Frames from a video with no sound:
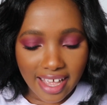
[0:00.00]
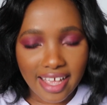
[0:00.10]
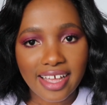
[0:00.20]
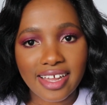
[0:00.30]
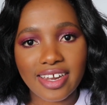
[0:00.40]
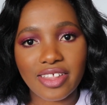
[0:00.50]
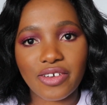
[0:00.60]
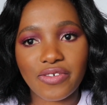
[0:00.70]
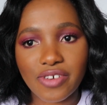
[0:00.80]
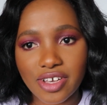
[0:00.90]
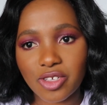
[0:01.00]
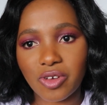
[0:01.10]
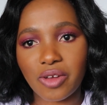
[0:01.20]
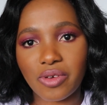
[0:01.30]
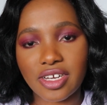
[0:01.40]
and the first
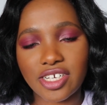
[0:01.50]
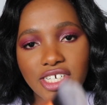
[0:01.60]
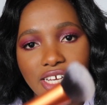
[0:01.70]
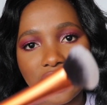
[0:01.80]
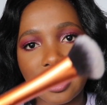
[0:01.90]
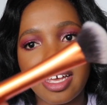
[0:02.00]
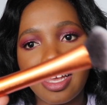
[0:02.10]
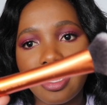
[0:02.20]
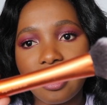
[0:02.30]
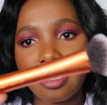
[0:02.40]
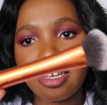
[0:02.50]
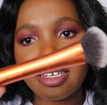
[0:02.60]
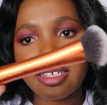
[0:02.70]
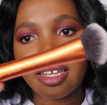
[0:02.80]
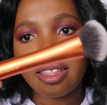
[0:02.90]
one I want to share
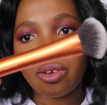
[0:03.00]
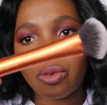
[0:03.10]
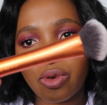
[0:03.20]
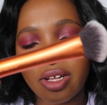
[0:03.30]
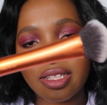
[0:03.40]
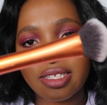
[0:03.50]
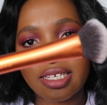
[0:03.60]
is the Real